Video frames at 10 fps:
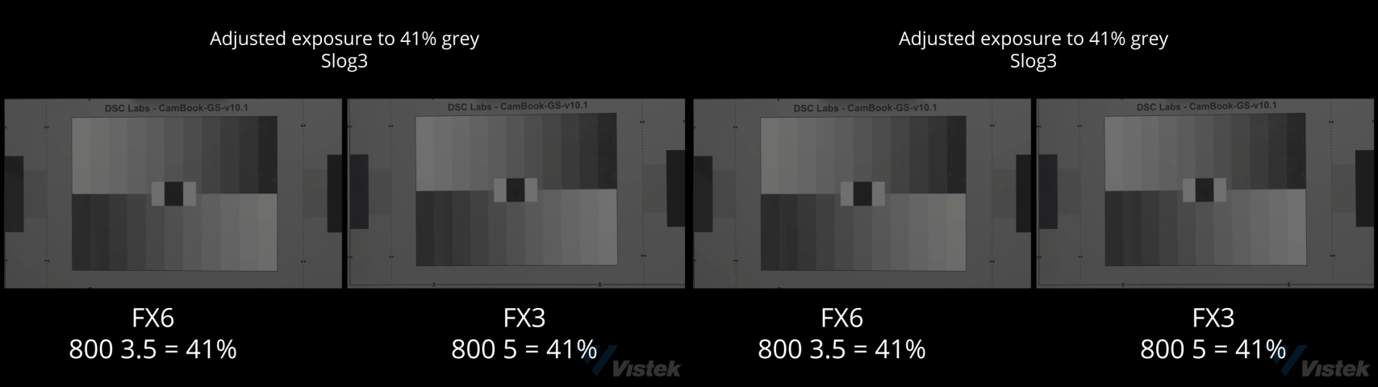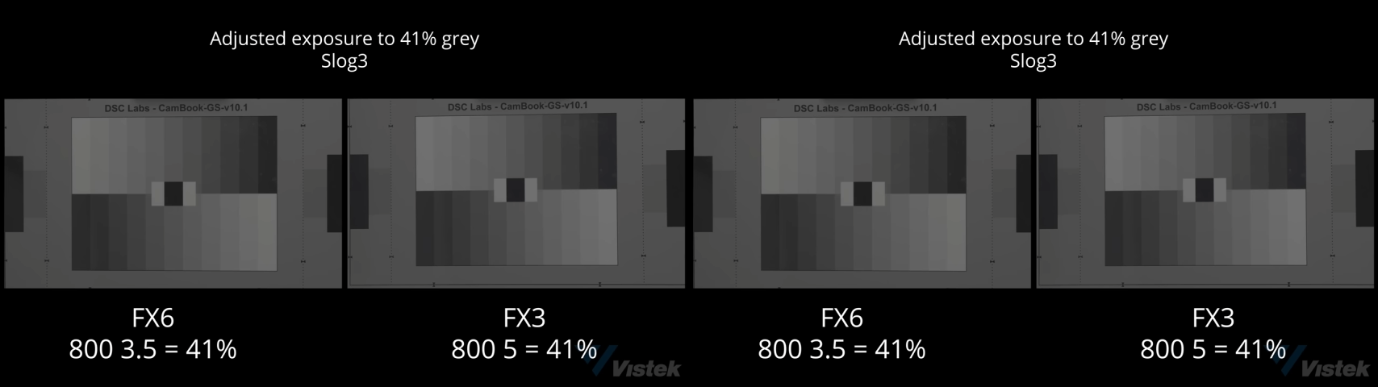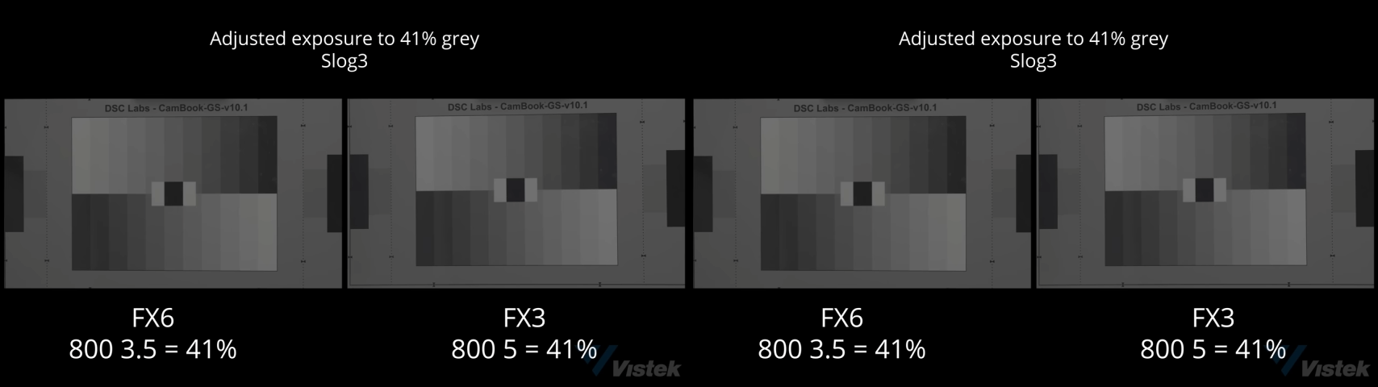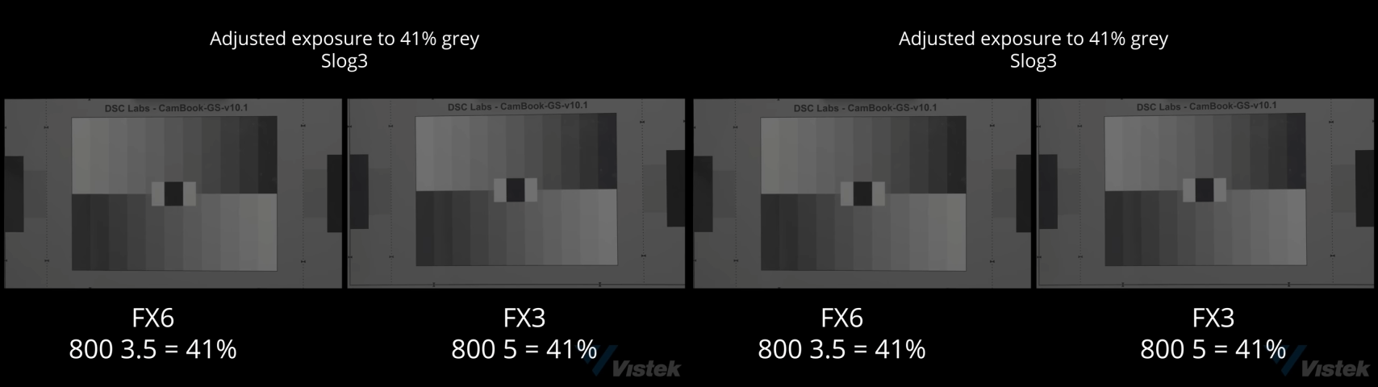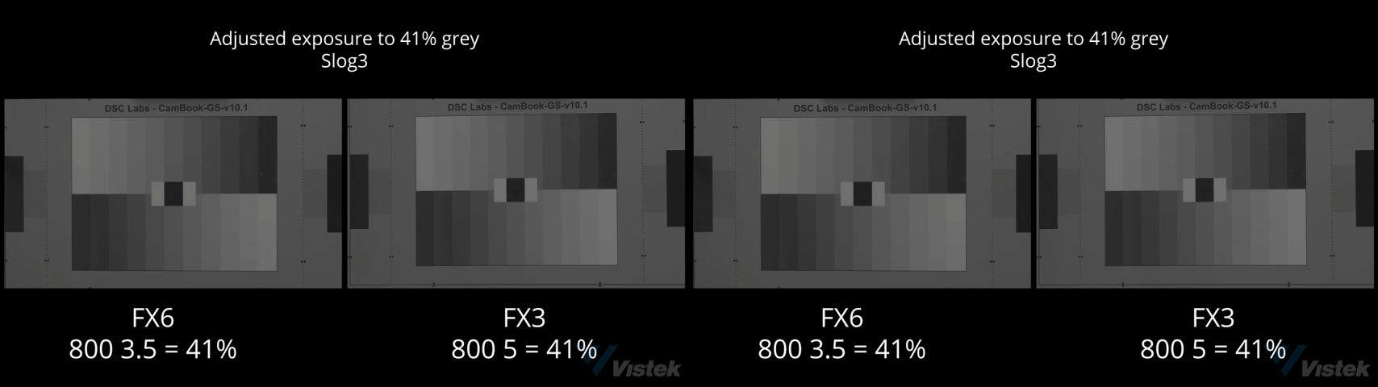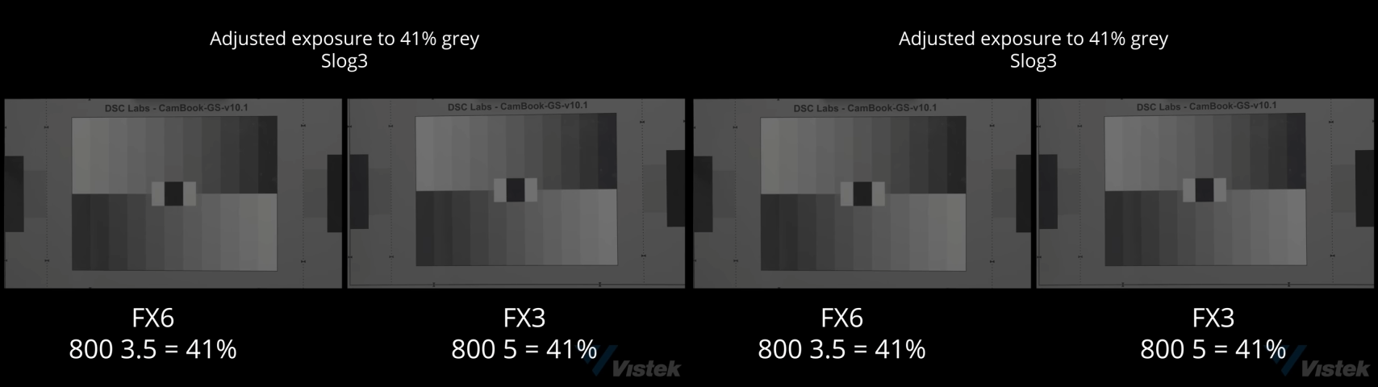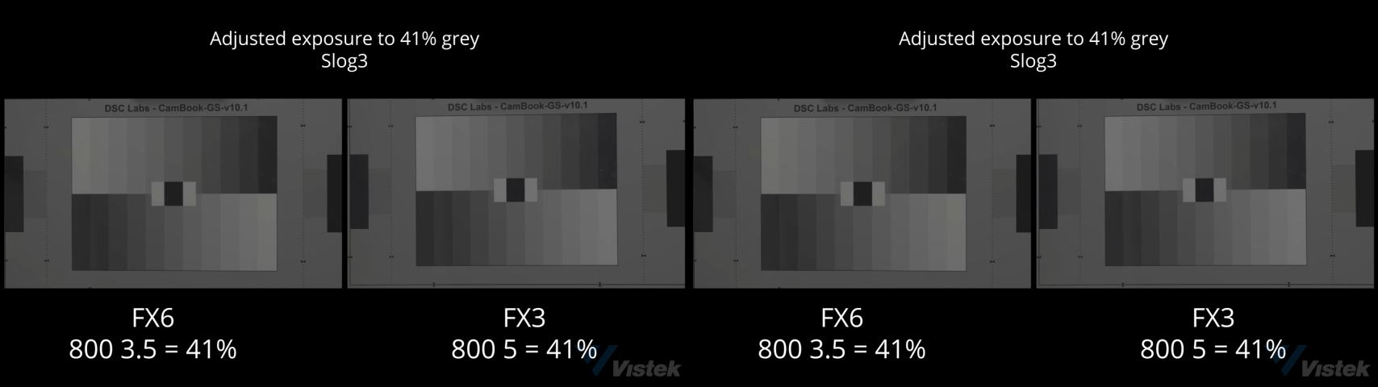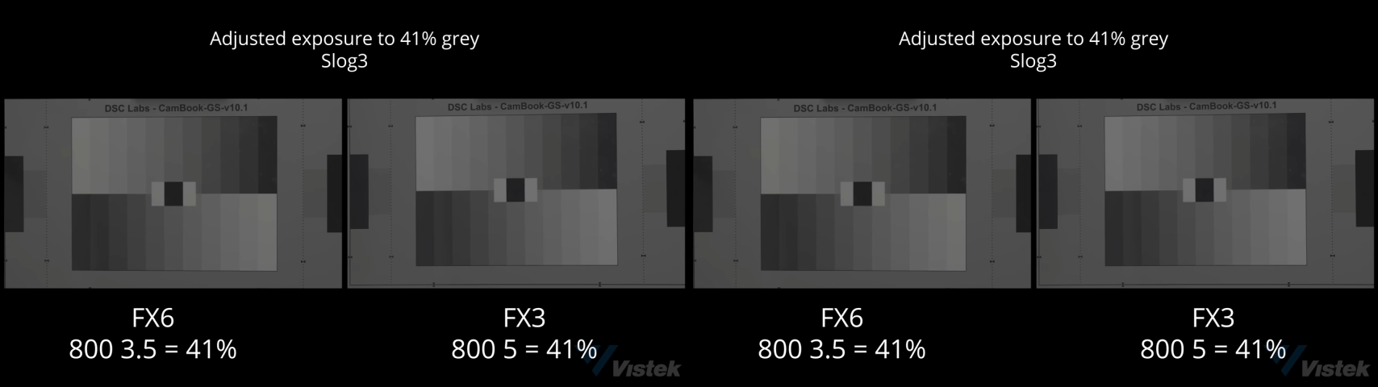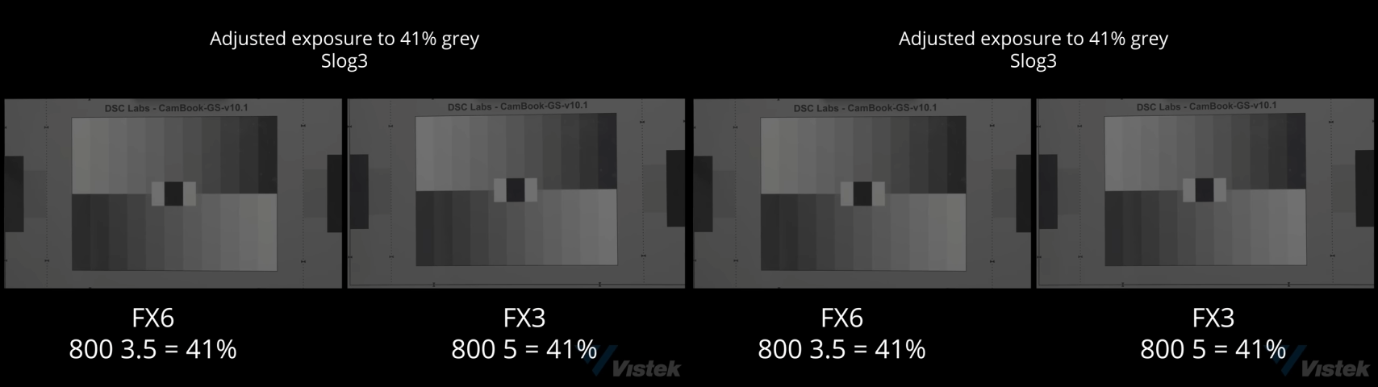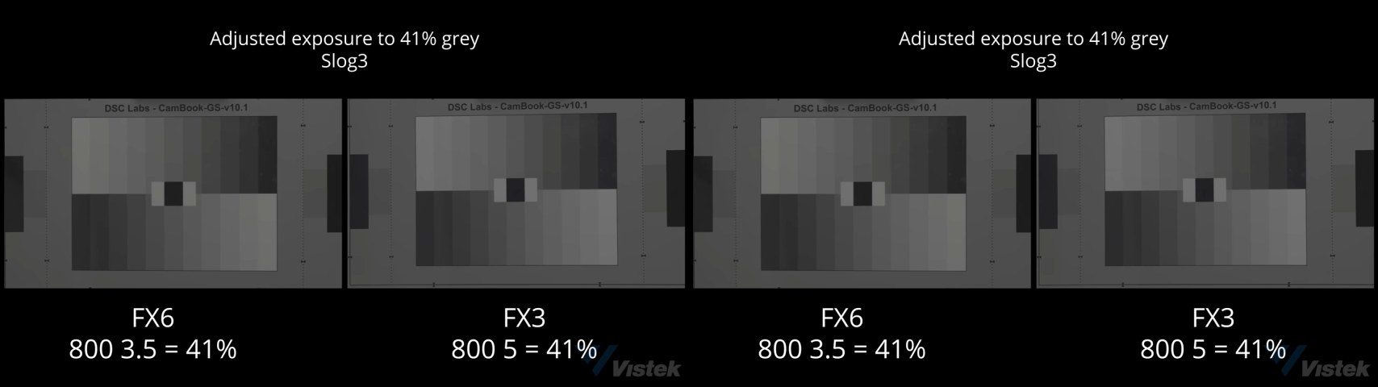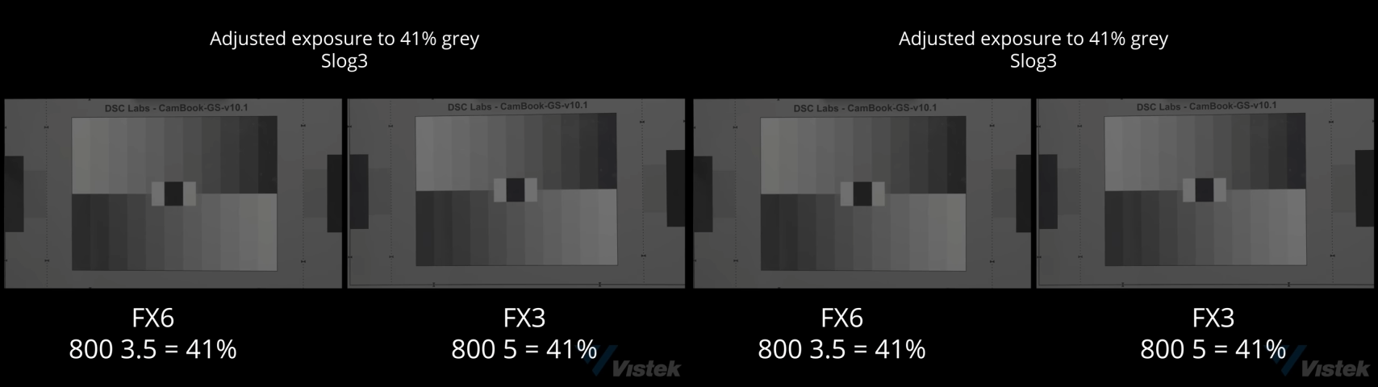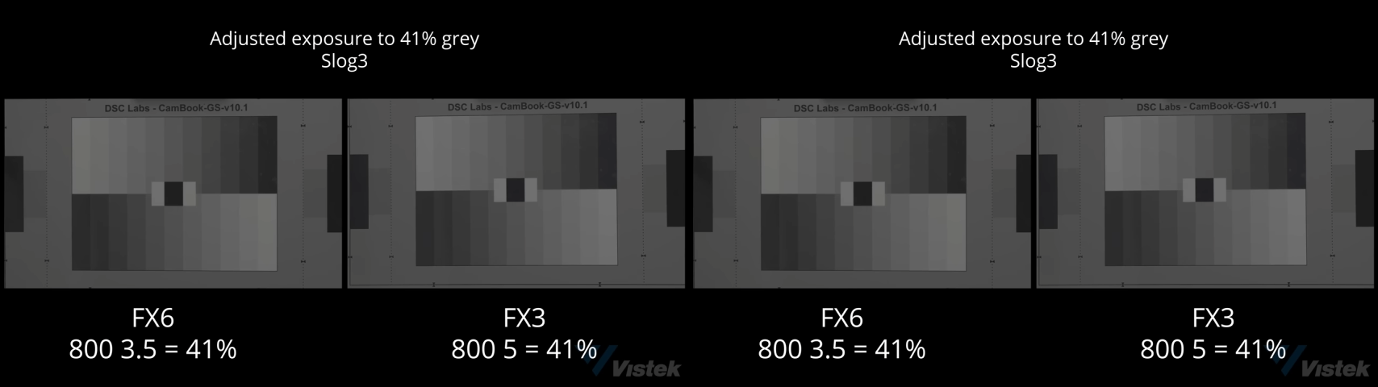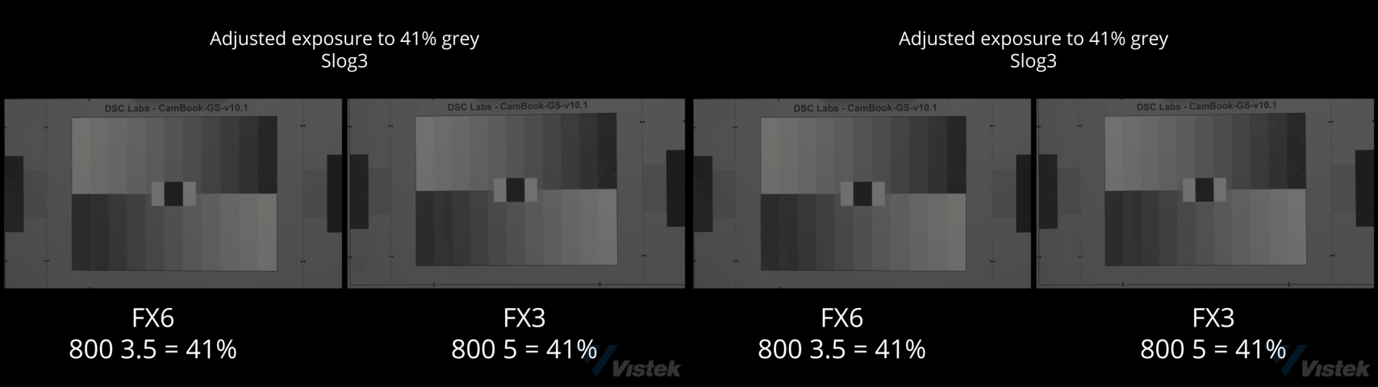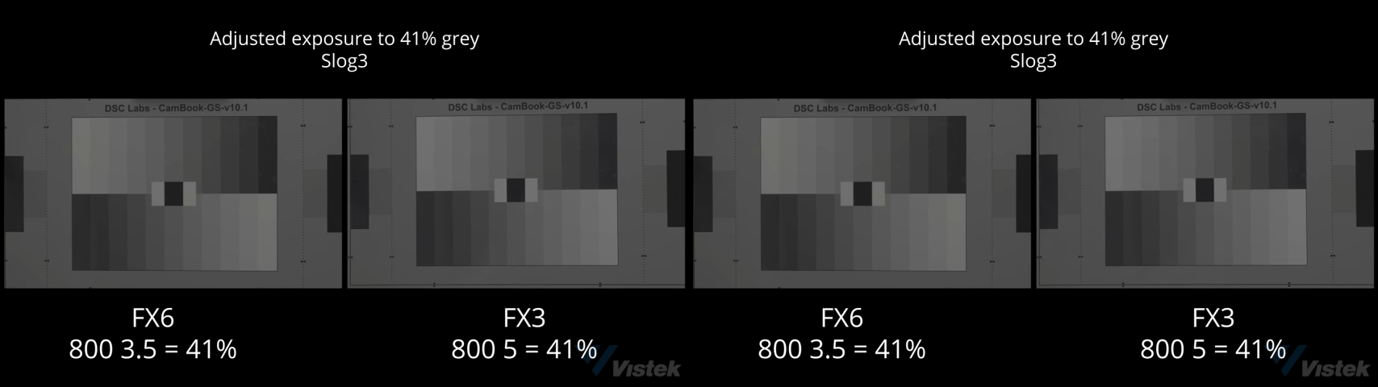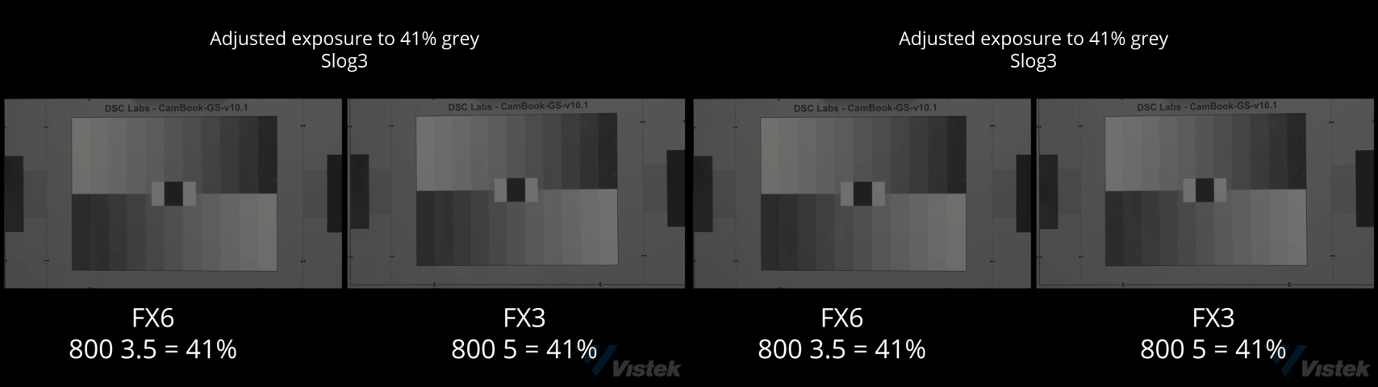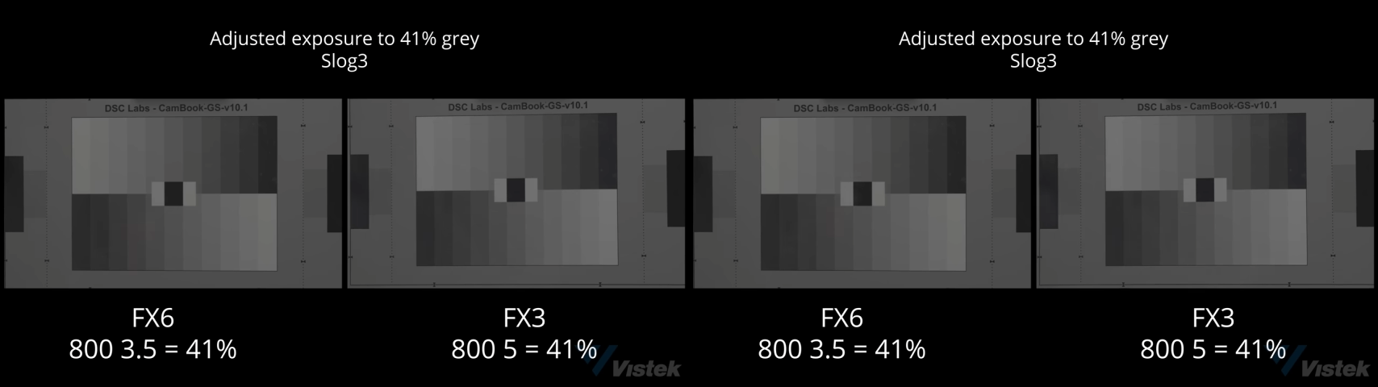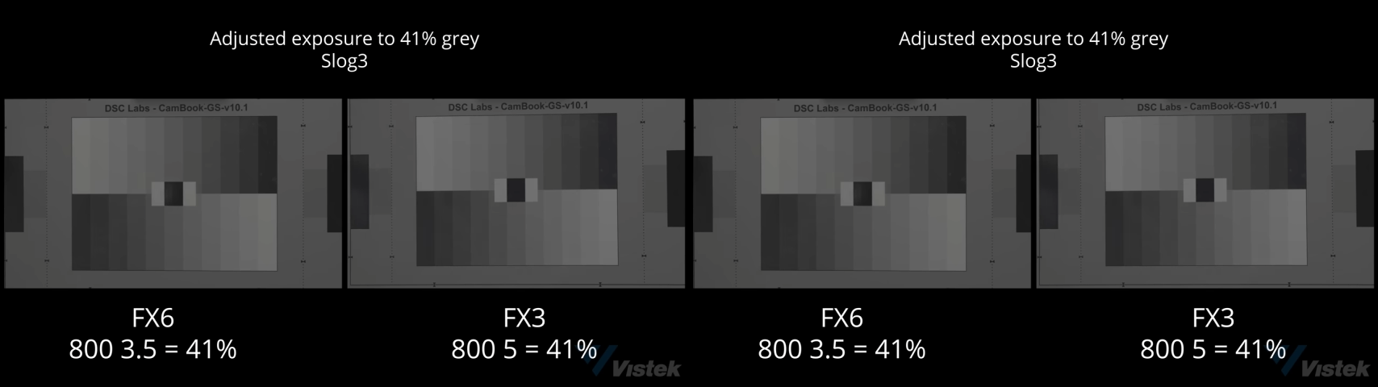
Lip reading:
(no speaker visible)